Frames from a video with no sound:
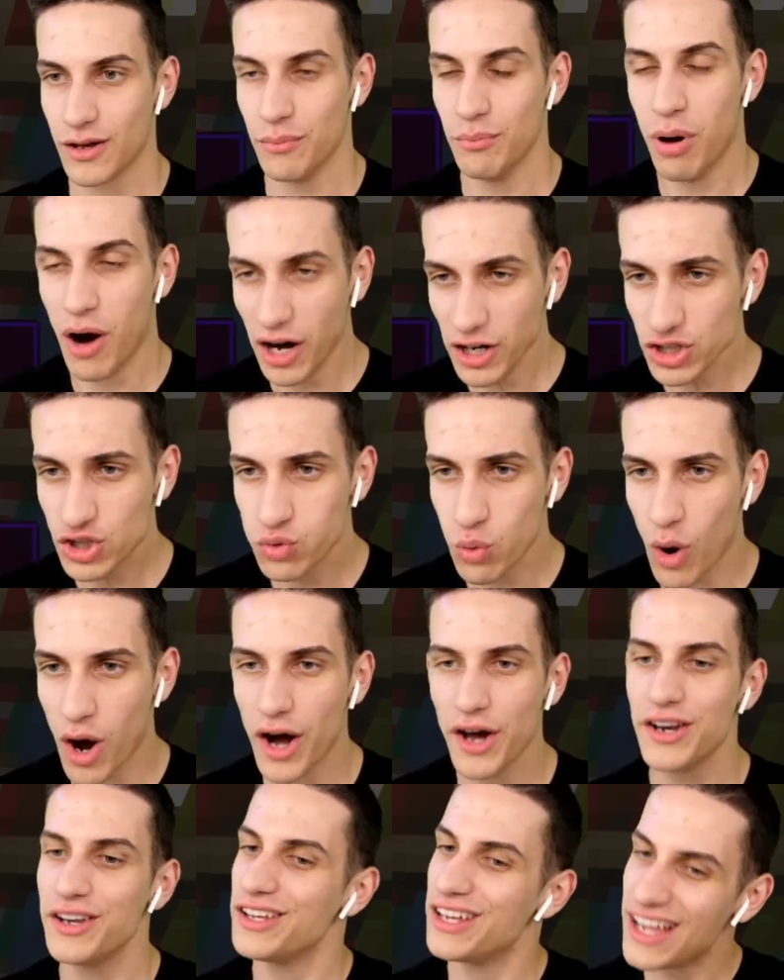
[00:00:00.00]
Punch
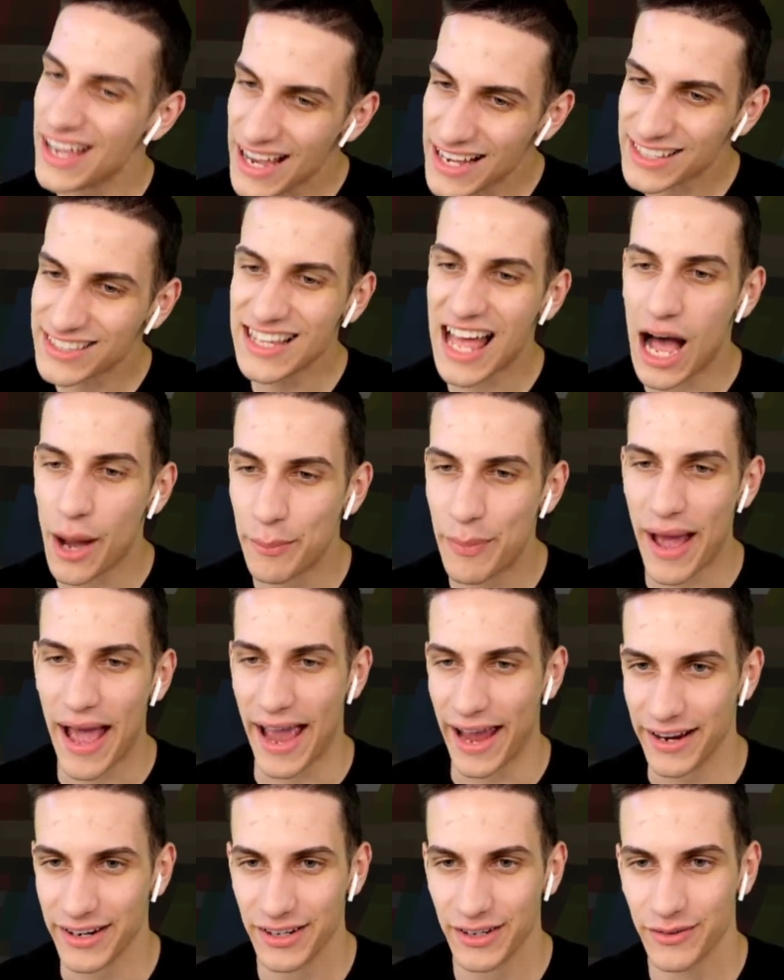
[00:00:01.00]
1, it's not
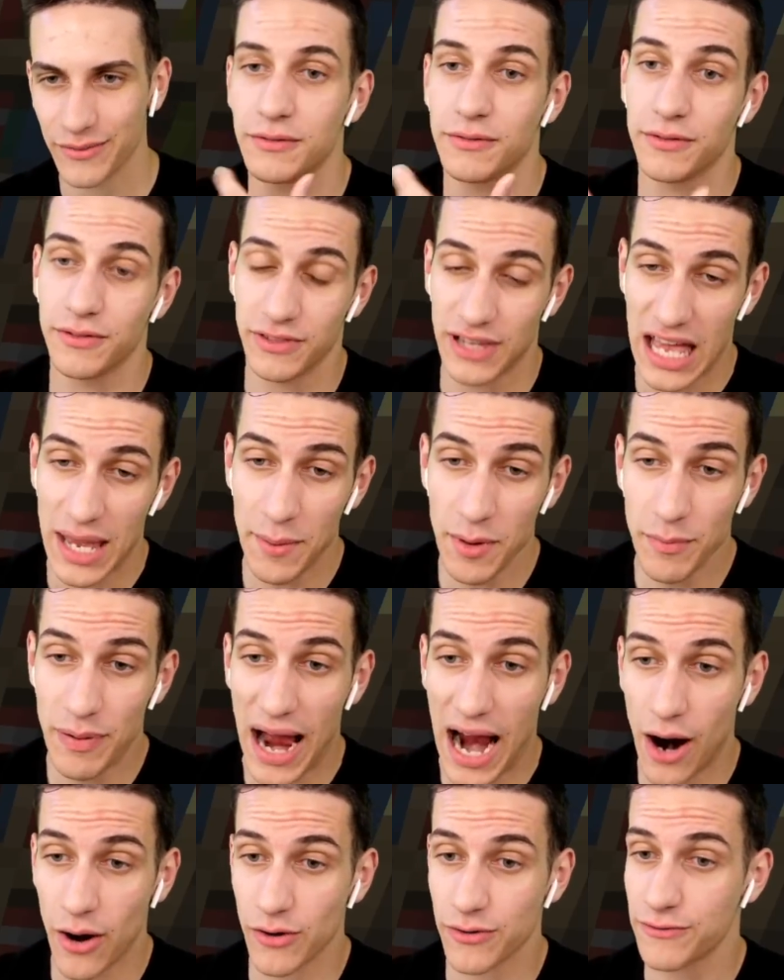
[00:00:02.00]
bad. Flame and
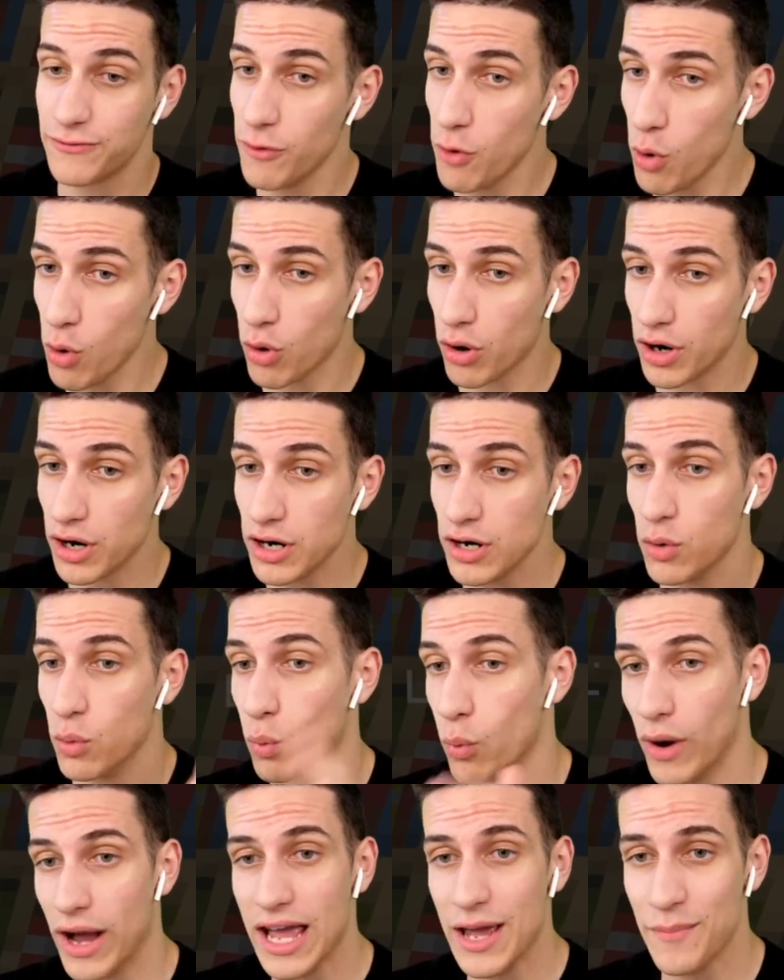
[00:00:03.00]
power four,
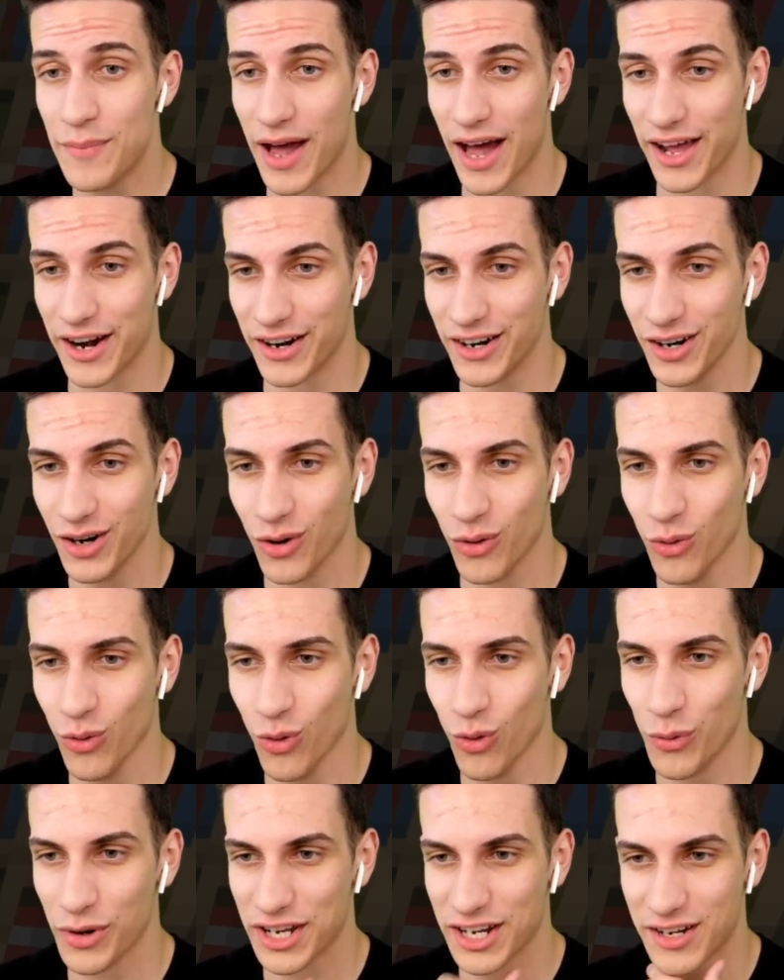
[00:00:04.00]
way better.
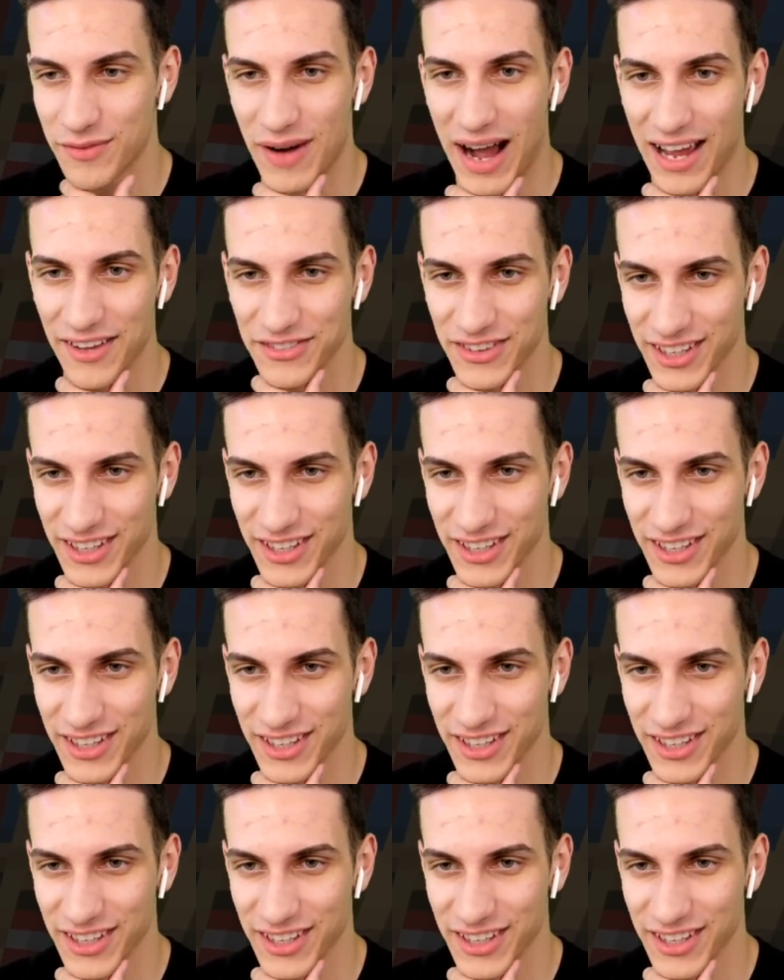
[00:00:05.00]
Ooh, we can combine